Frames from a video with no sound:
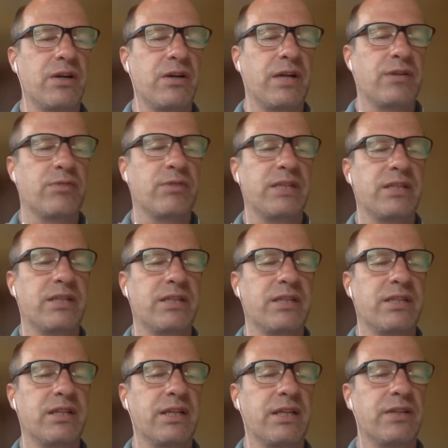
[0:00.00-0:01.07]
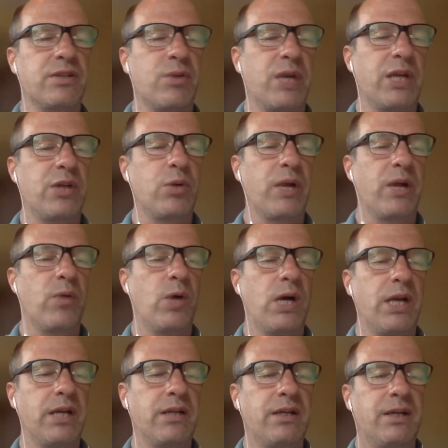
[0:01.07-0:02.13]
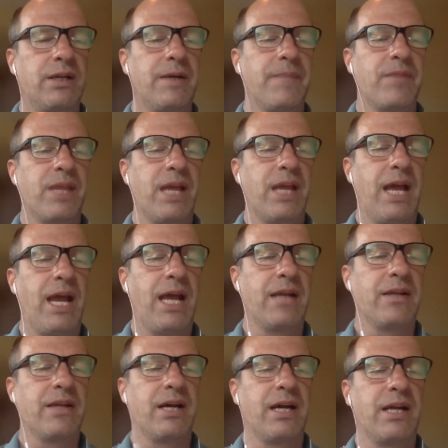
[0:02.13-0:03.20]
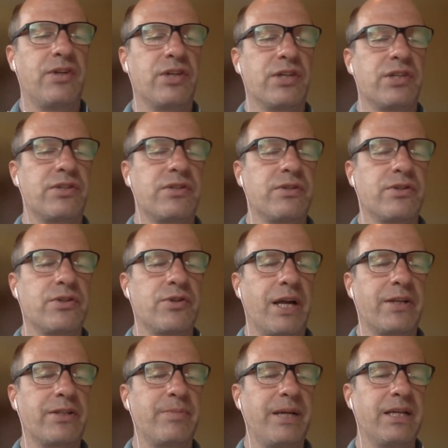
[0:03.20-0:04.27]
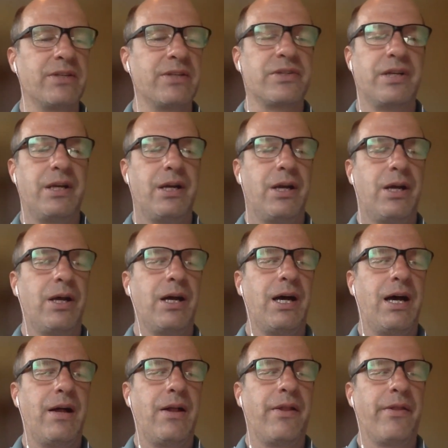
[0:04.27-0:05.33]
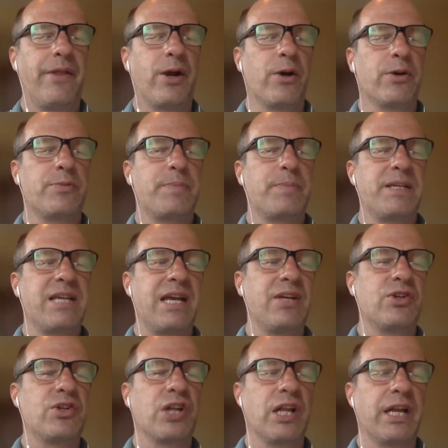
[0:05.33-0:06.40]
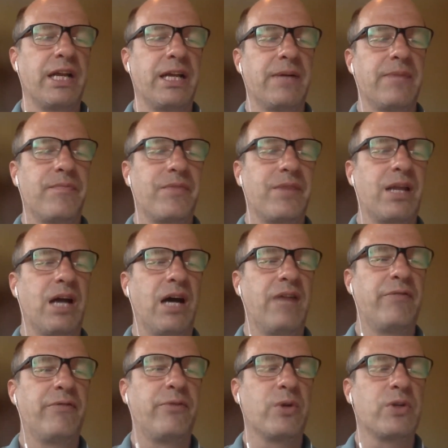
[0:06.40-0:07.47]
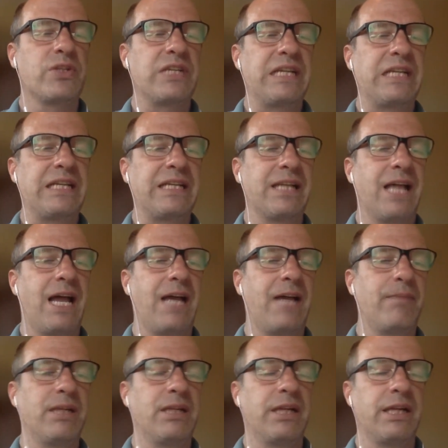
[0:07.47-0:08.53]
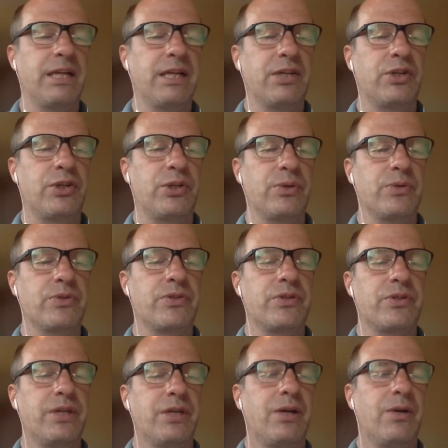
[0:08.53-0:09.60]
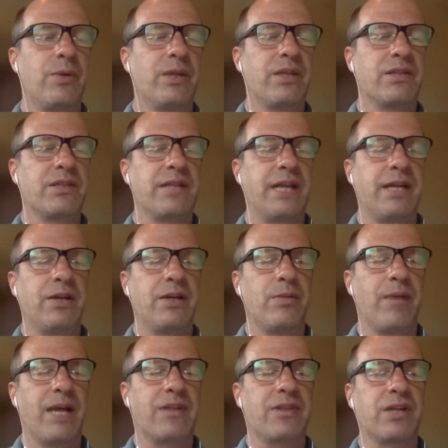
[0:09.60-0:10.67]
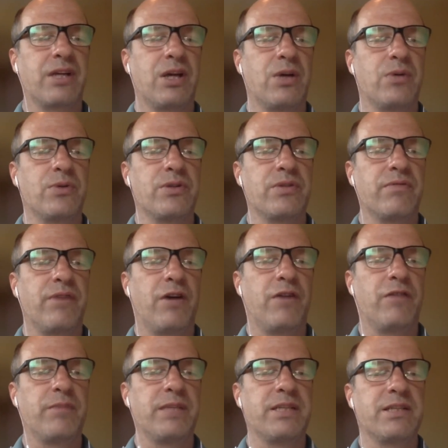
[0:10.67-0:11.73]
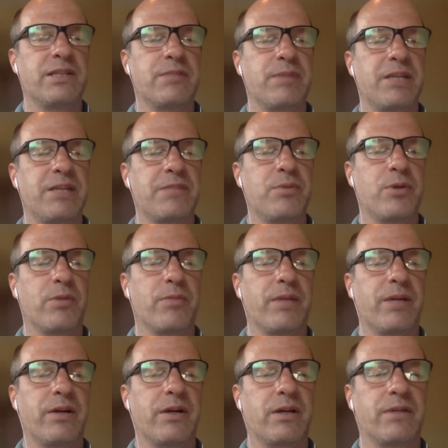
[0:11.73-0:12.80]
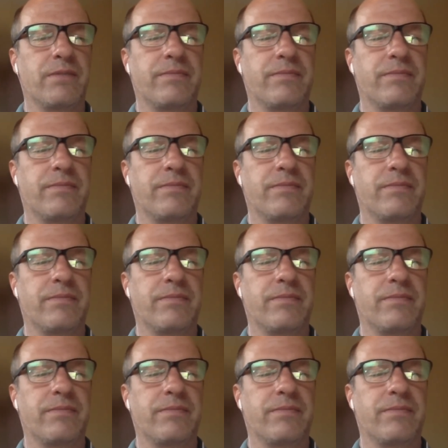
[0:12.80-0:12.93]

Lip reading: as recently as 2021. And it just strikes me as there's potentially unforeseen liability issues with the state of New Mexico's involvement in Spaceport America.